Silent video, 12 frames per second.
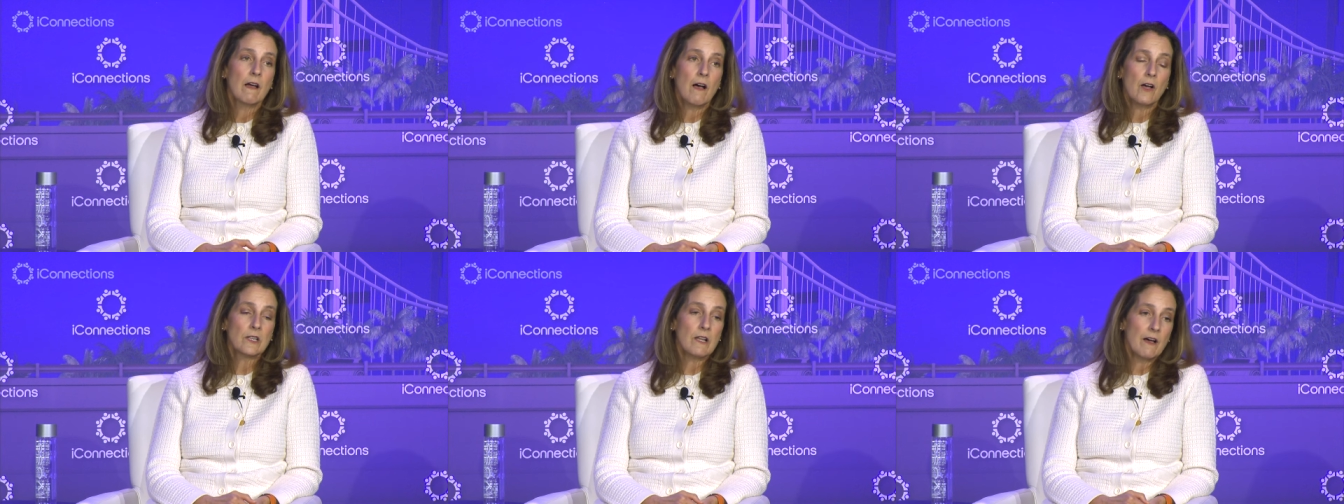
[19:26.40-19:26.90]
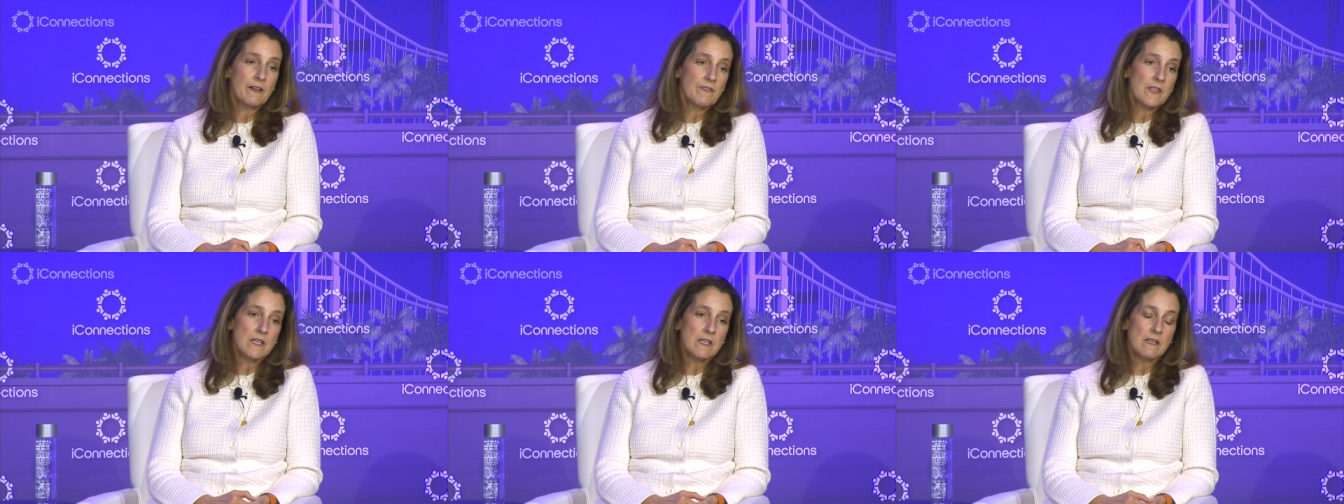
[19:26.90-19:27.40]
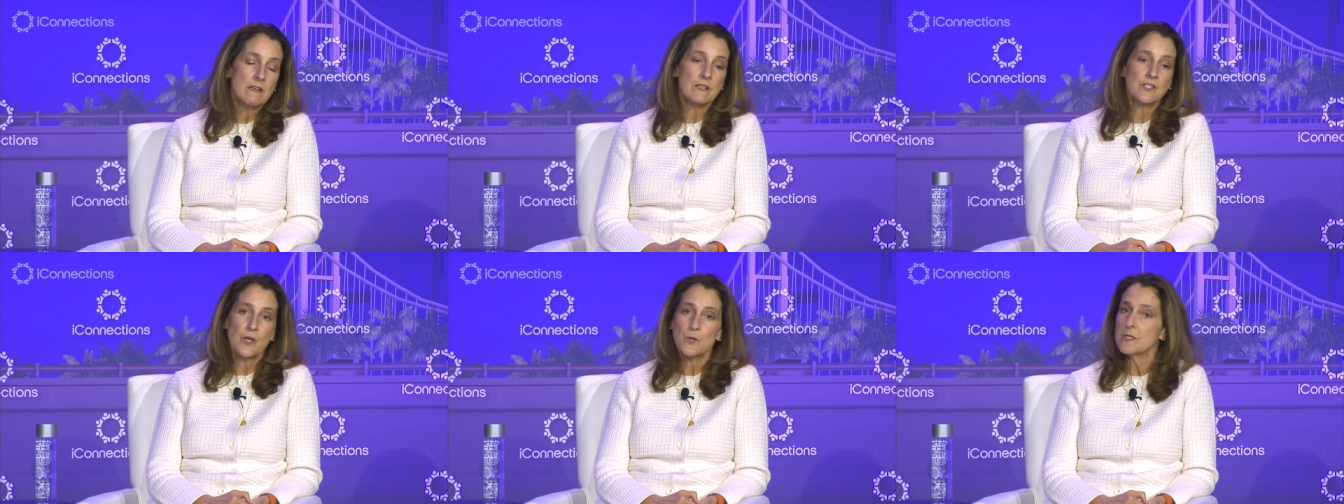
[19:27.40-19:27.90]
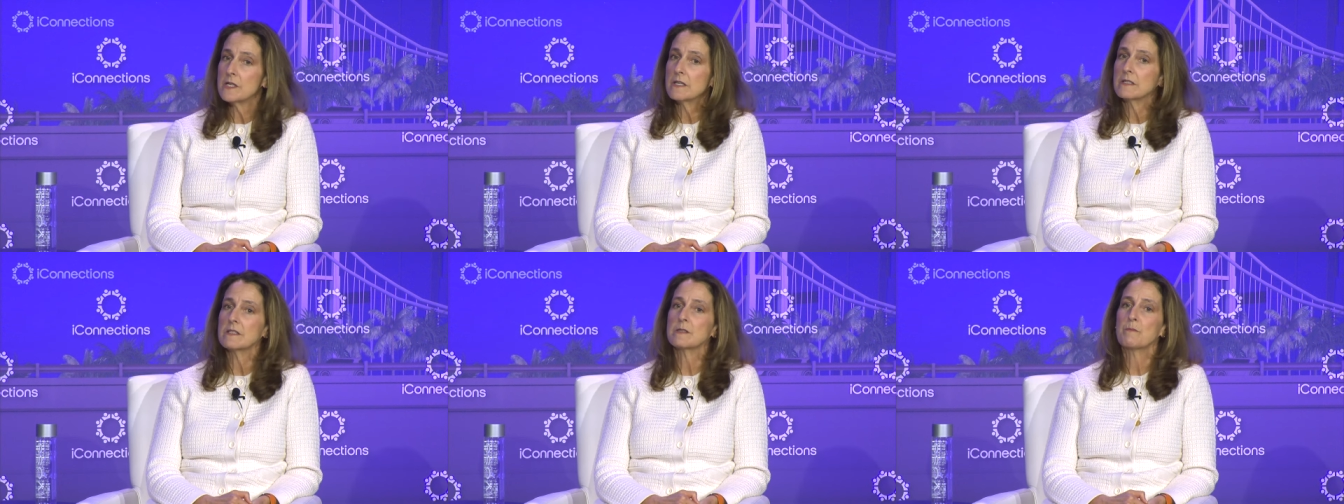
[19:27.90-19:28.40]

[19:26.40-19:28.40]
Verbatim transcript: a lot of the associates'